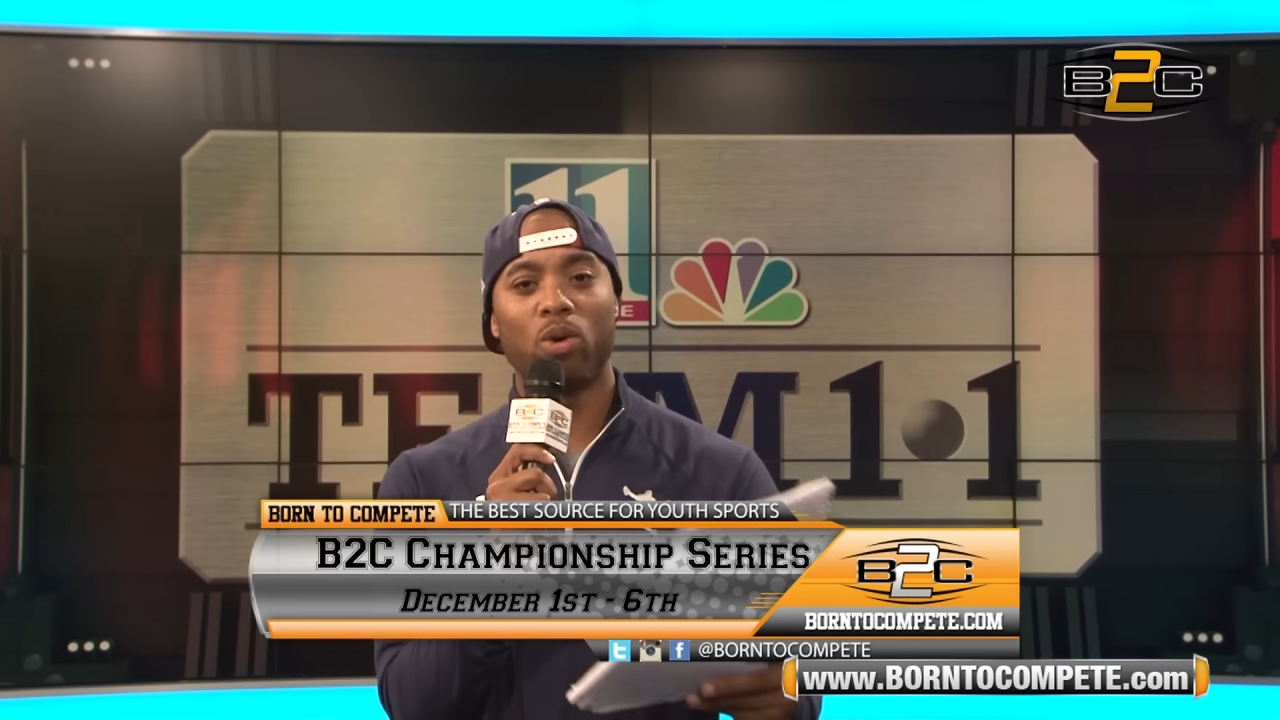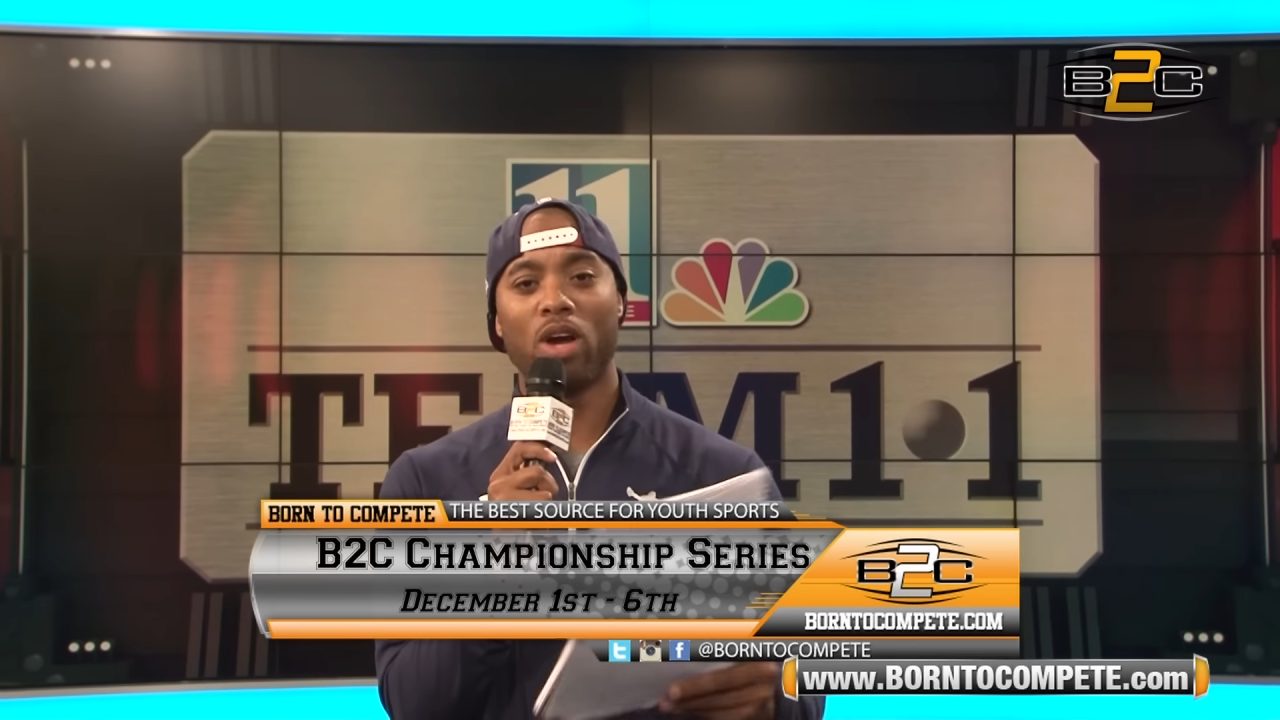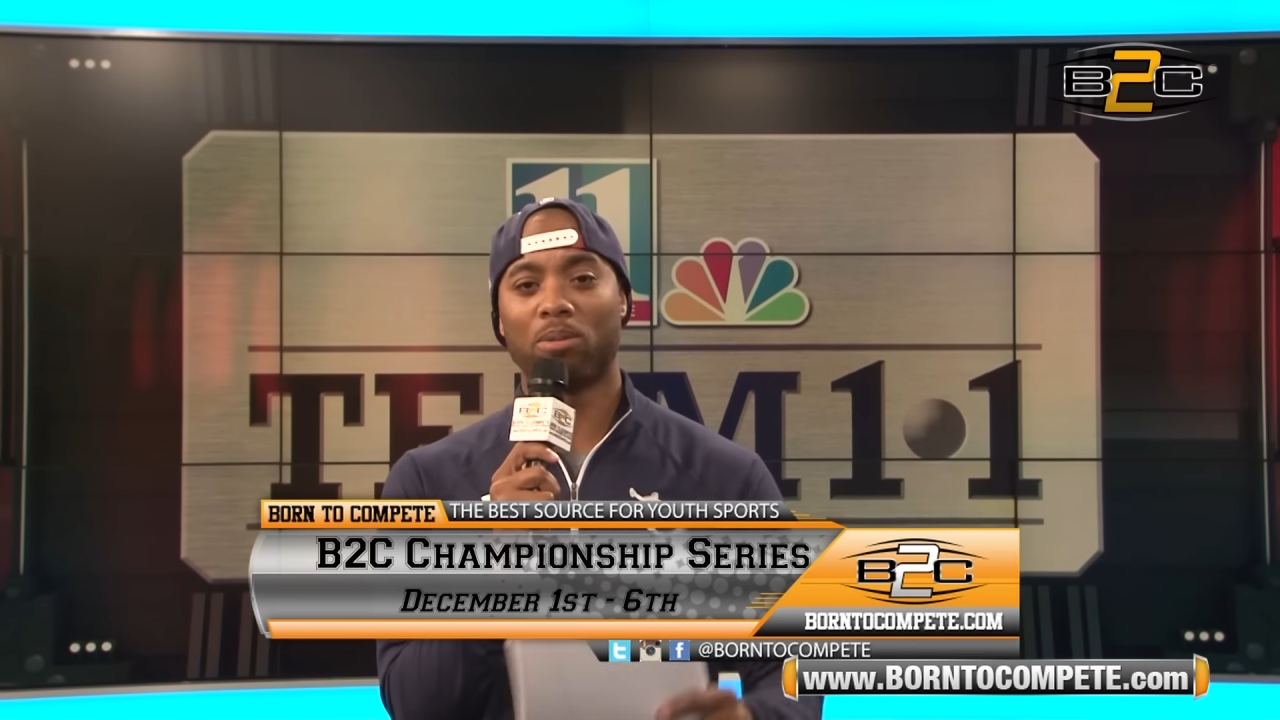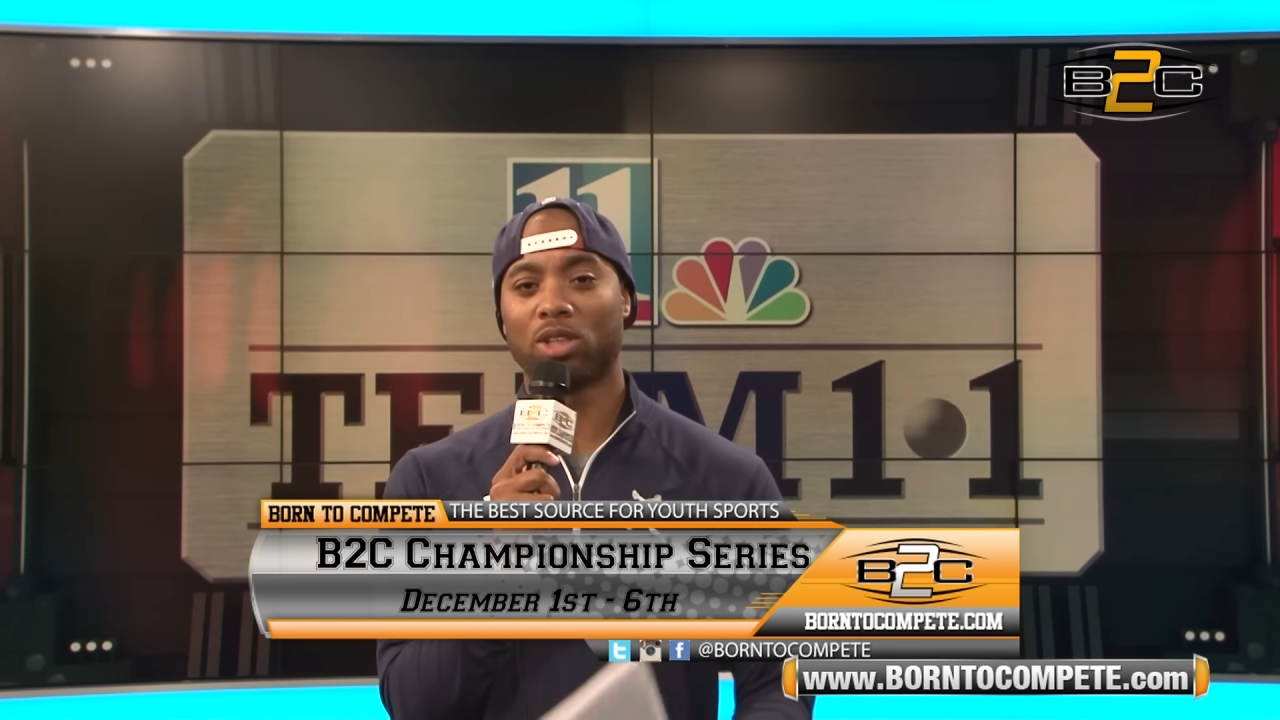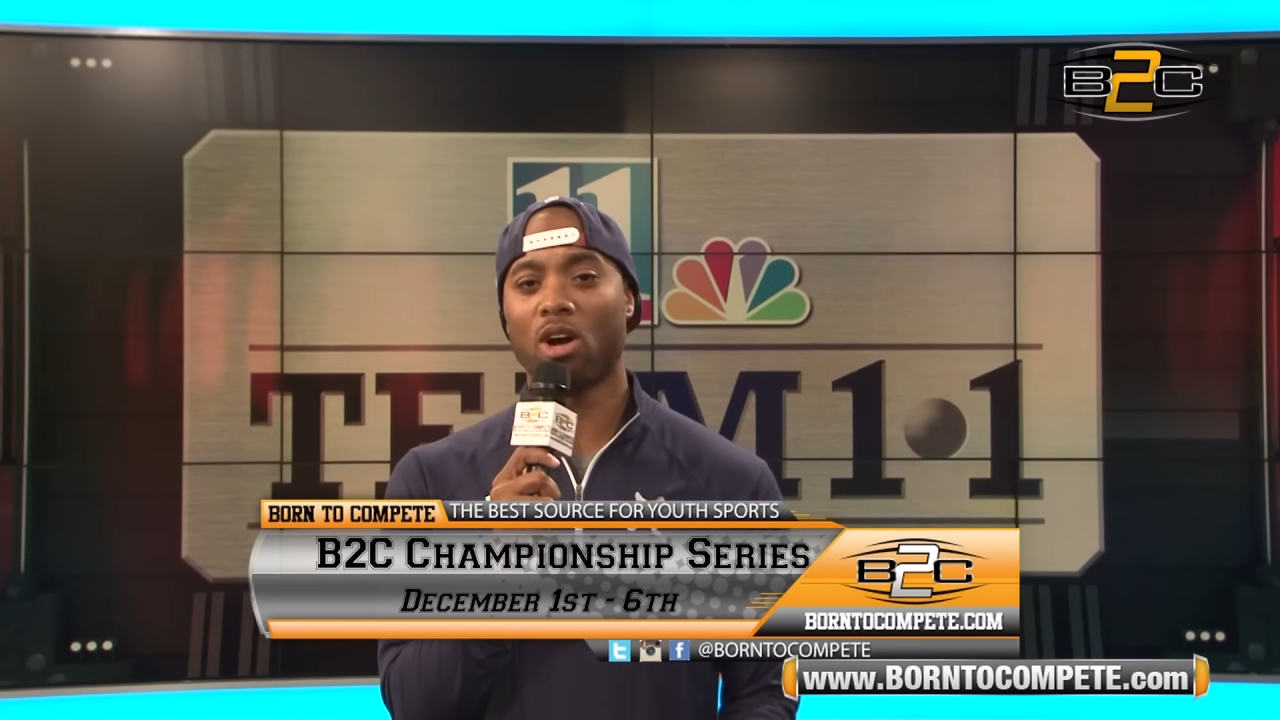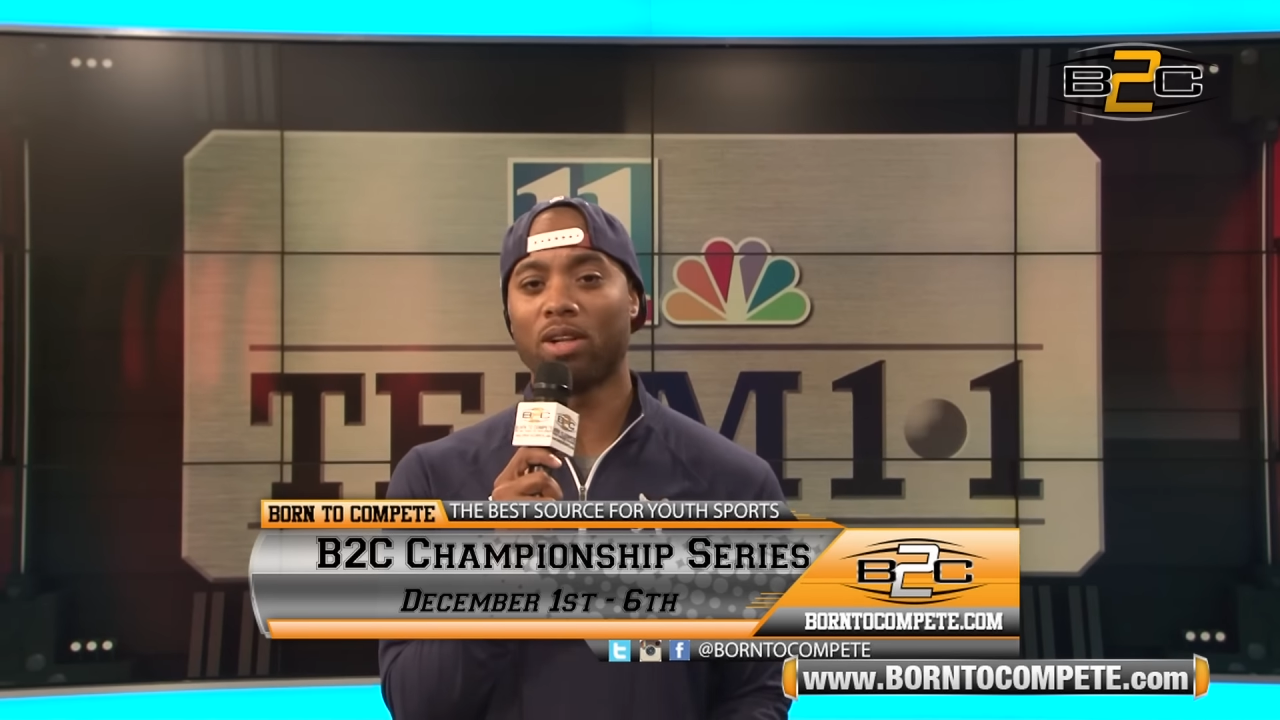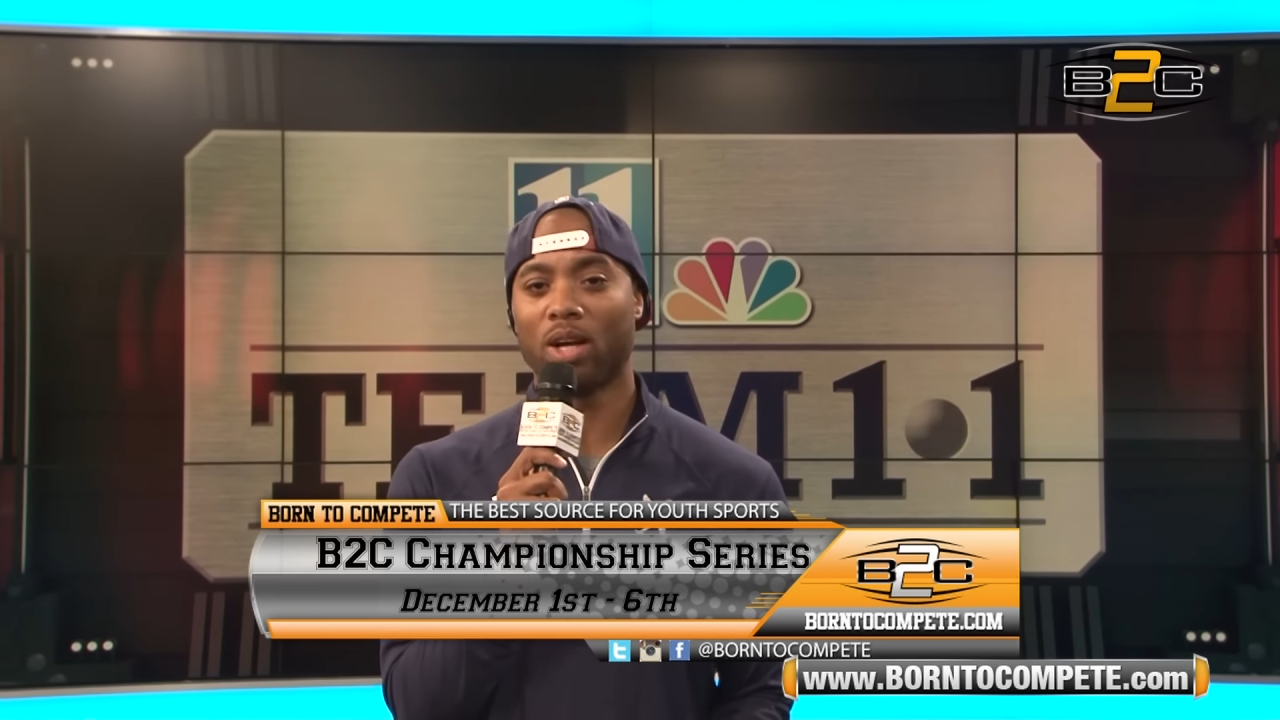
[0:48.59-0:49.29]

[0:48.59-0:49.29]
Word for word: who helped start